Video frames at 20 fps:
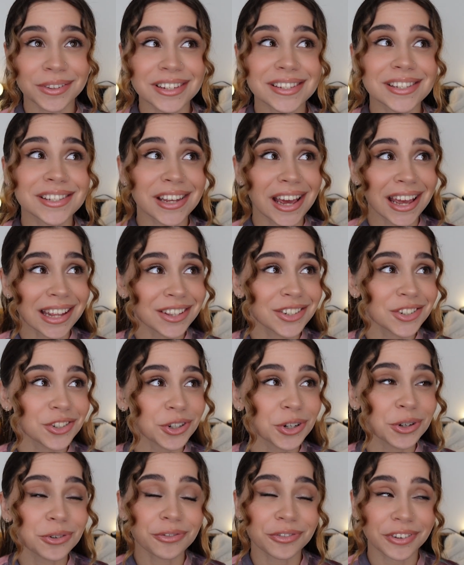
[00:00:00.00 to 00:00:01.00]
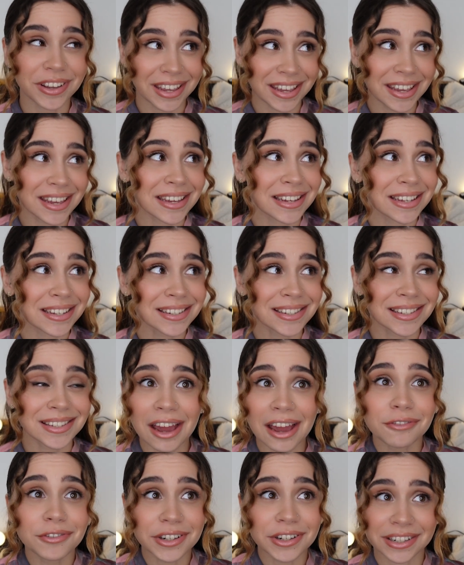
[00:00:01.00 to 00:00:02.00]
the sad truth is,
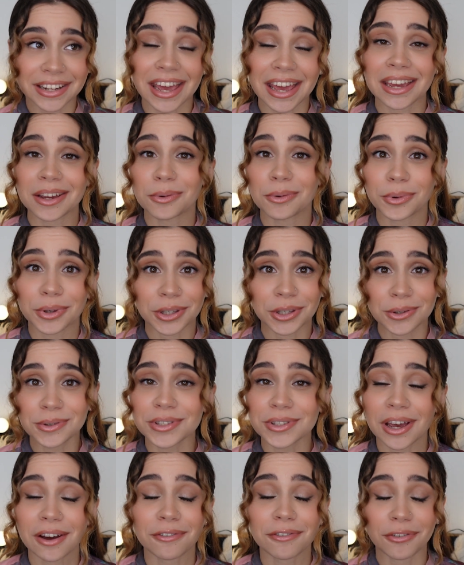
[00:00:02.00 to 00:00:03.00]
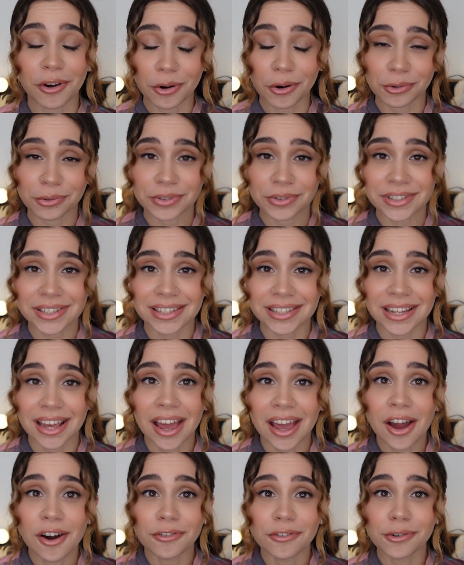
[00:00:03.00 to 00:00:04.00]
every day we use our phones
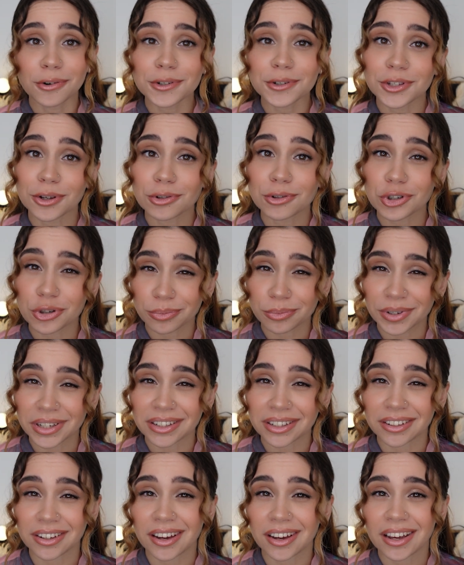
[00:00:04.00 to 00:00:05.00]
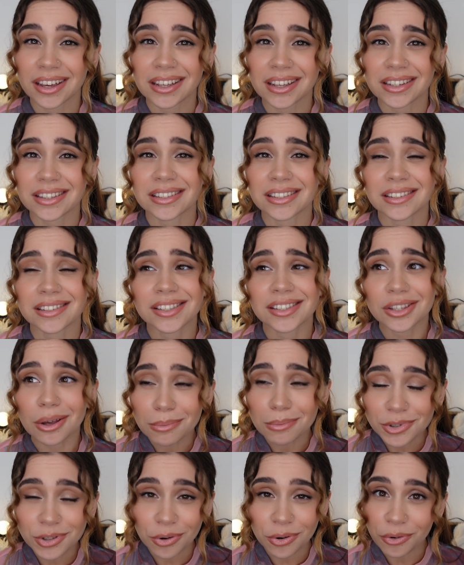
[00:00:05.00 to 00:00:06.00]
for social media in
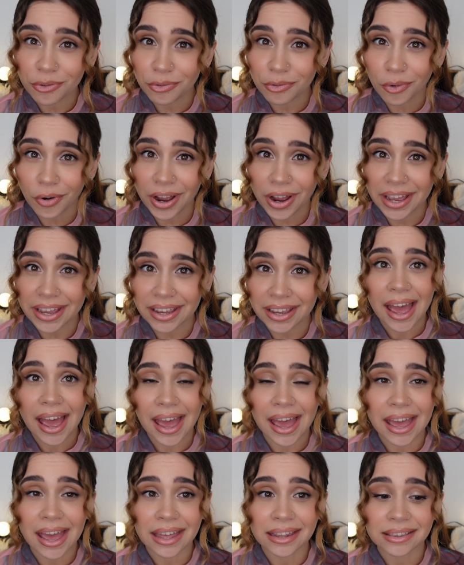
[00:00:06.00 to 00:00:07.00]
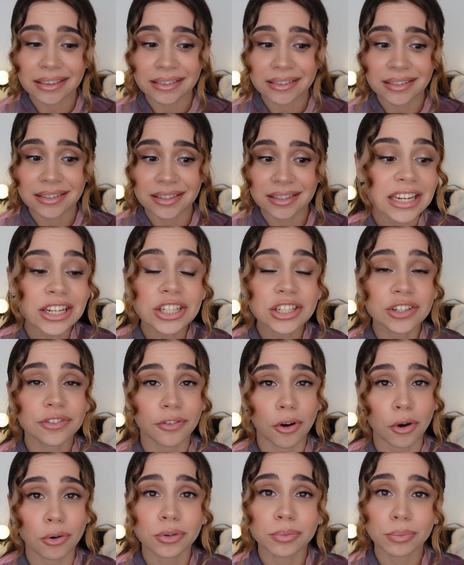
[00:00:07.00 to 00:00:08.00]
some sort of way, and each
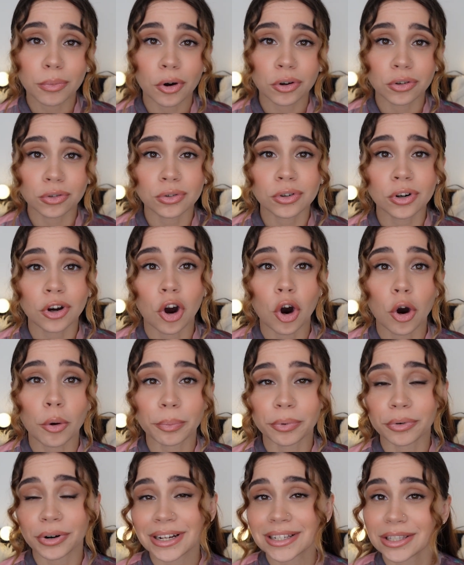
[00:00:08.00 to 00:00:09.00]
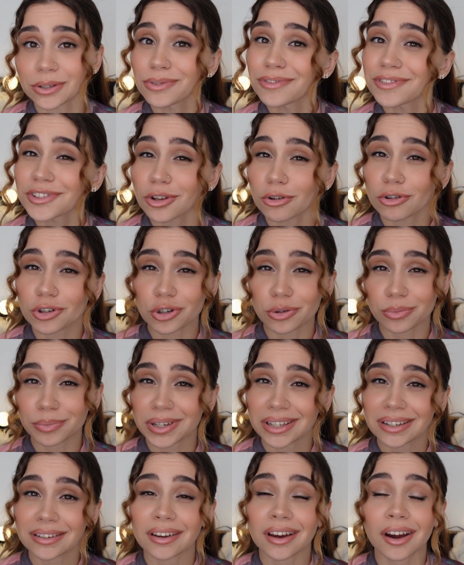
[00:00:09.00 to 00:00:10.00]
phone model cooperates with social
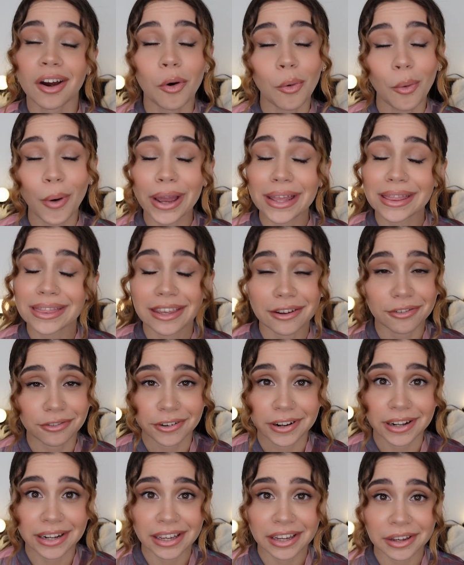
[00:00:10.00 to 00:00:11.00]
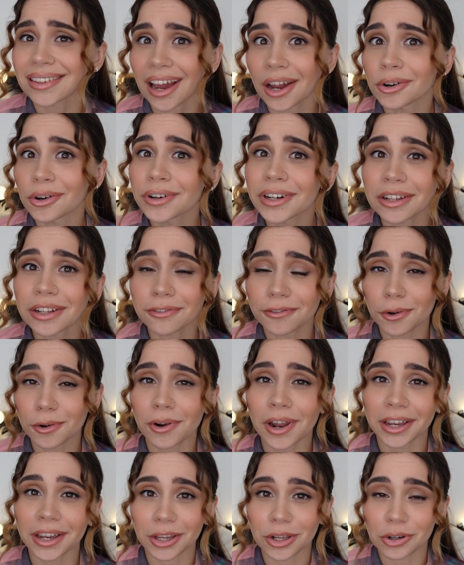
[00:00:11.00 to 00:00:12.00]
media quite differently. I already feel
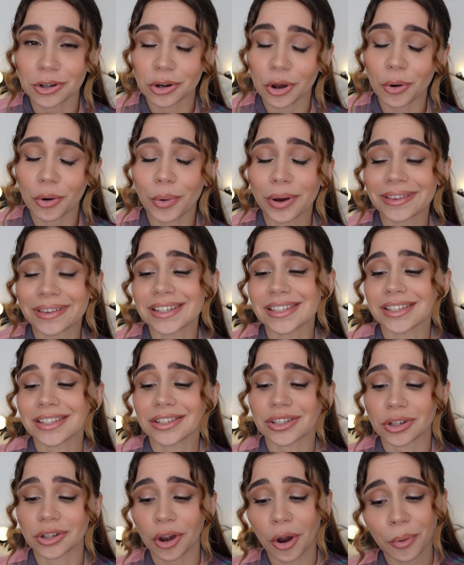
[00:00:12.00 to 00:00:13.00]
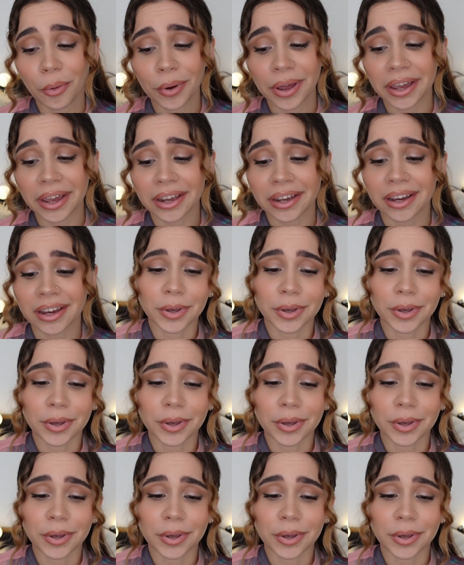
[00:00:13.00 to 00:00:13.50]
like you know where this is going